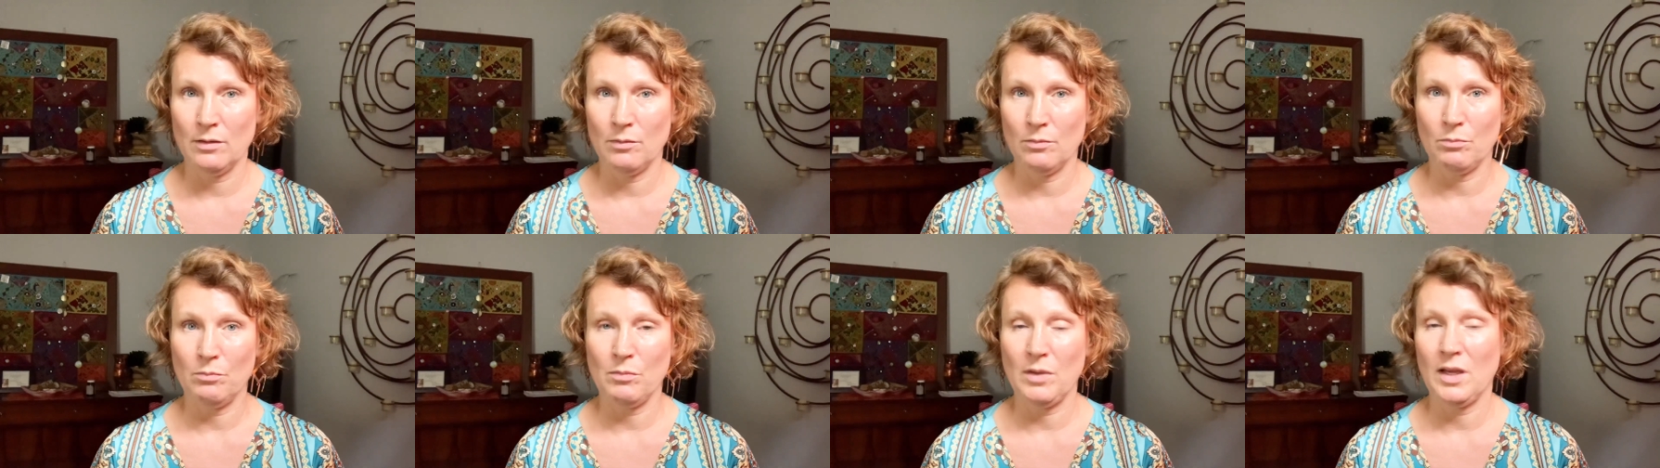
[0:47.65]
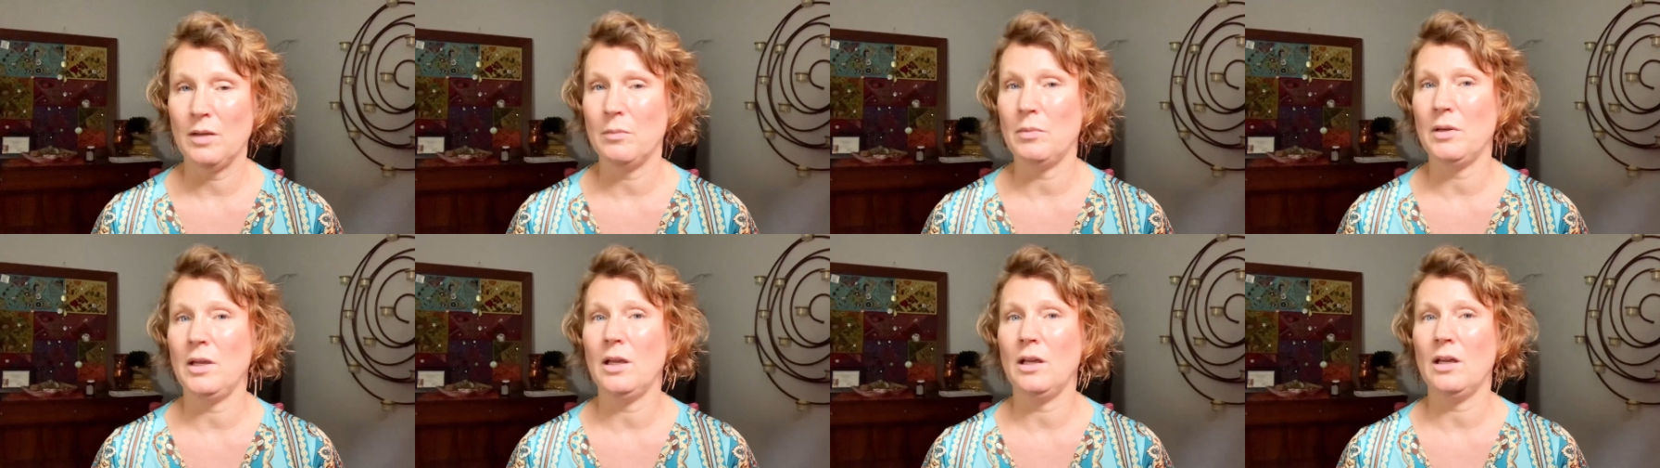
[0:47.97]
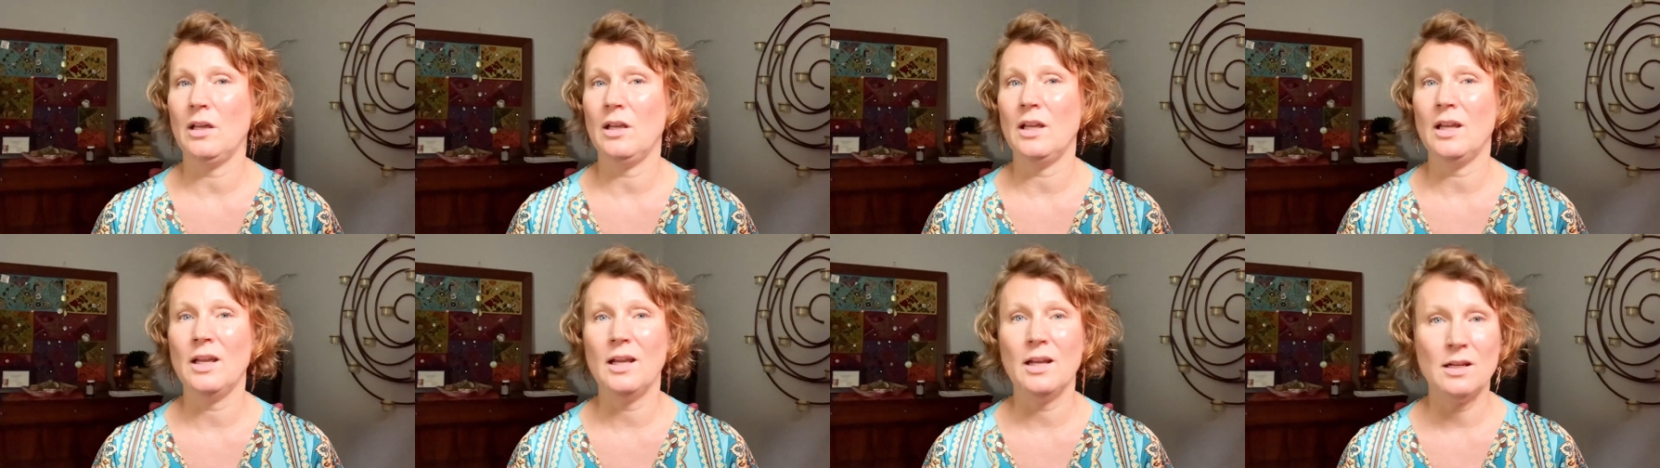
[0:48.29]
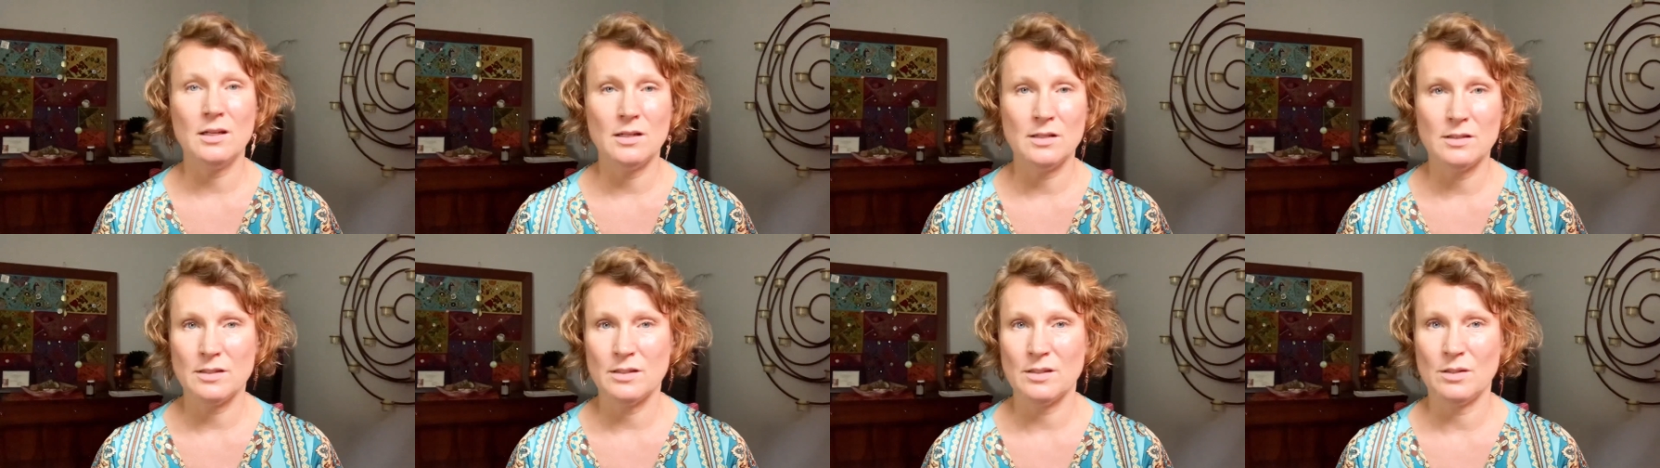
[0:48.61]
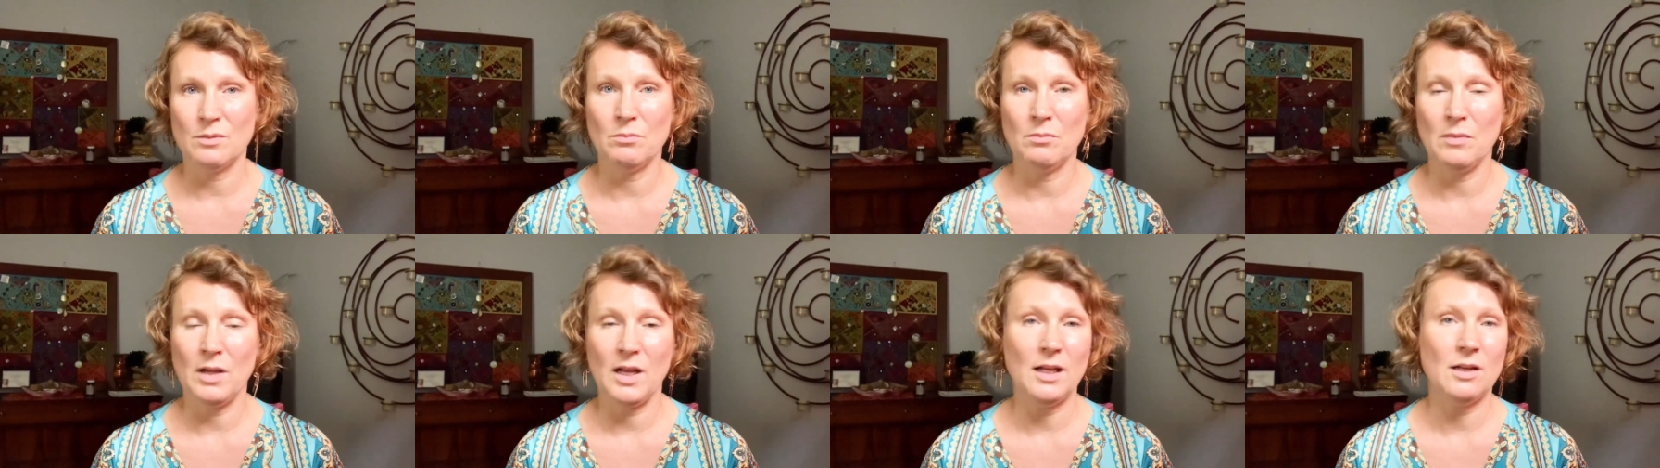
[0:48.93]
Maybe kids
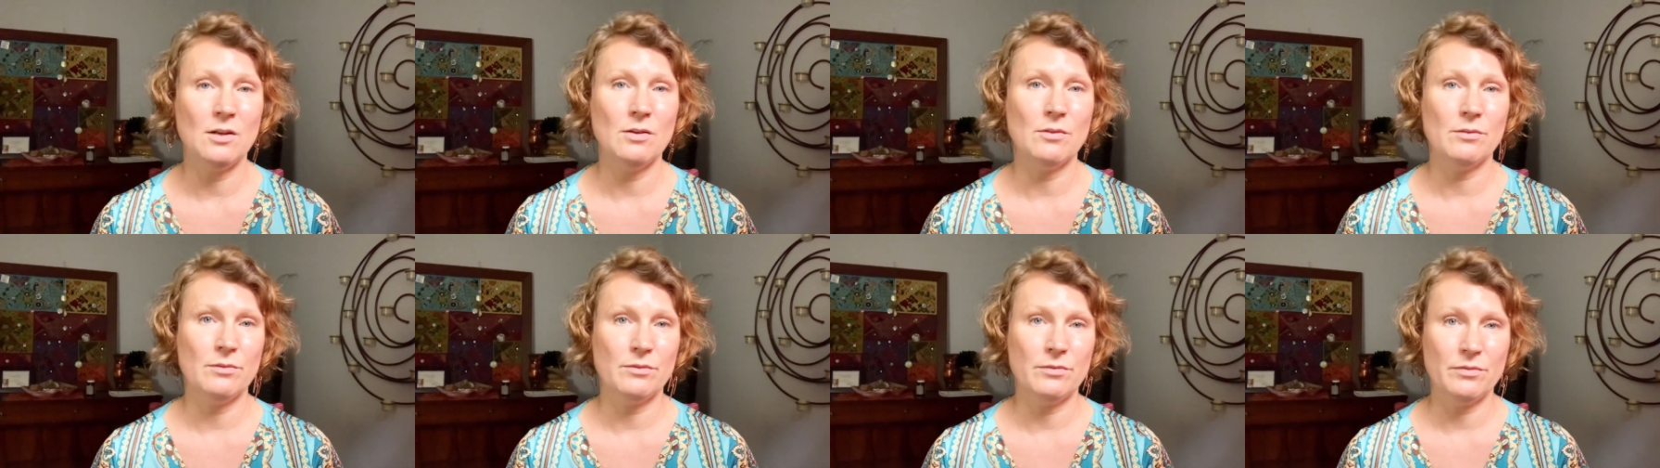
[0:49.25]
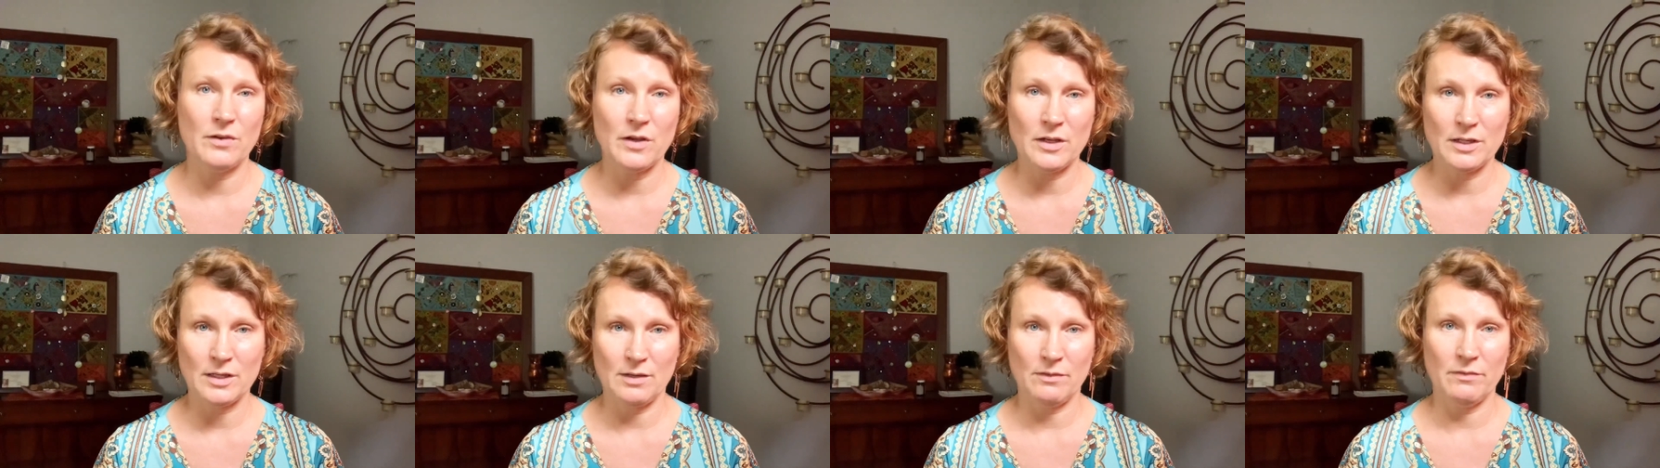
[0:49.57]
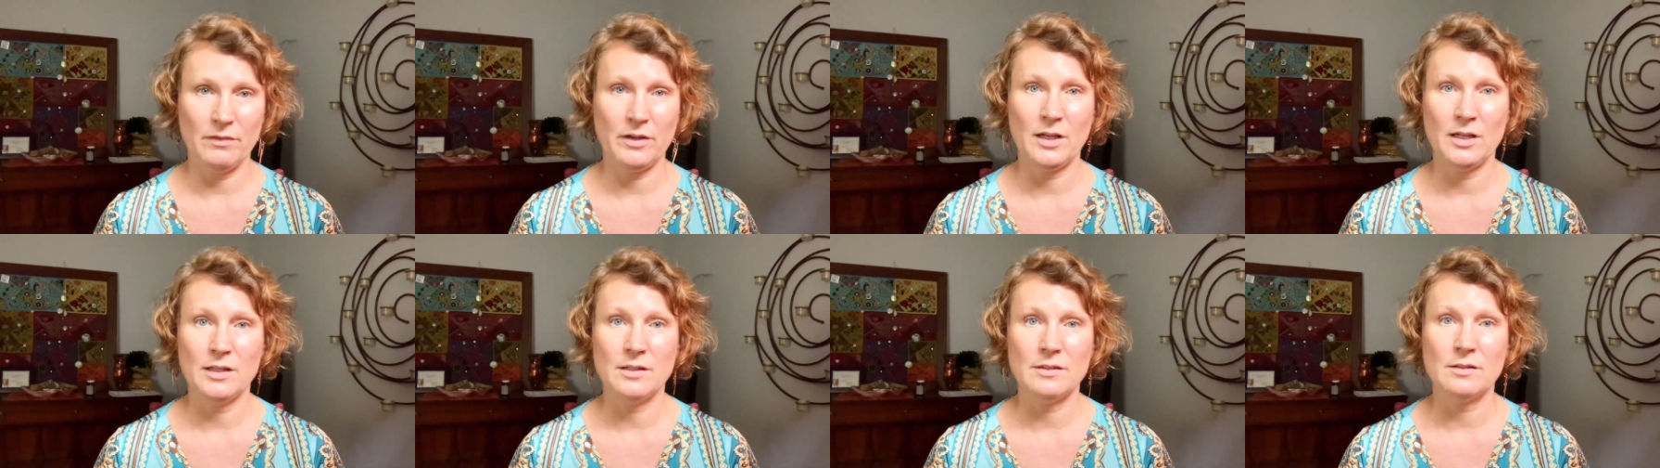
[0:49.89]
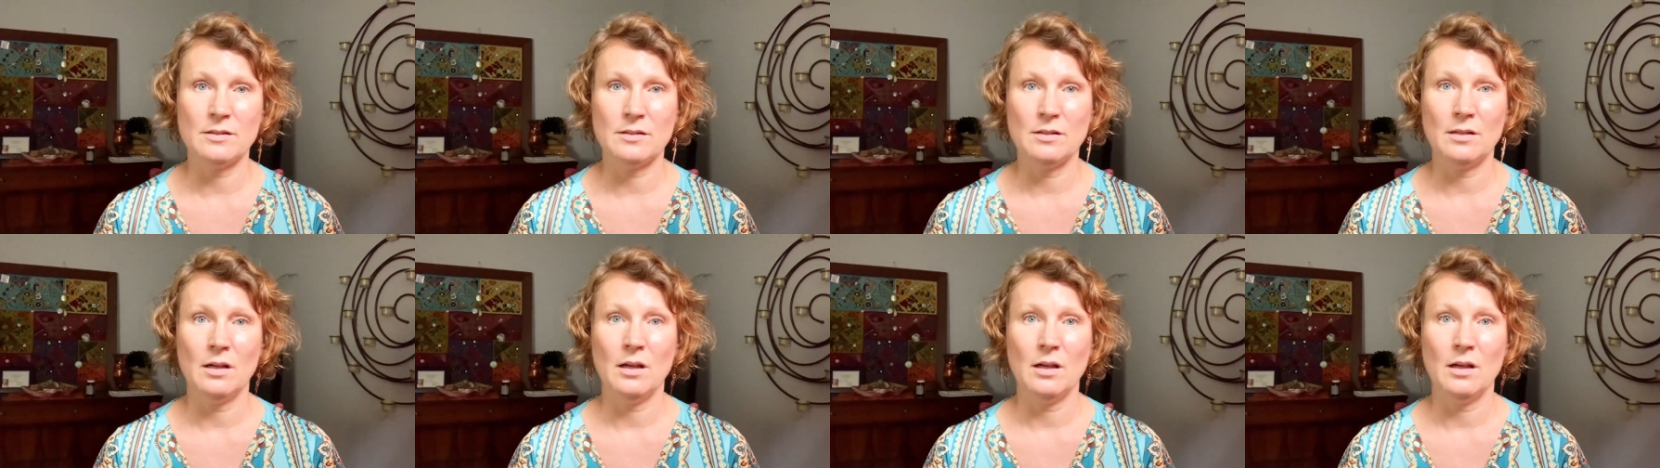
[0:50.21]
made fun of us.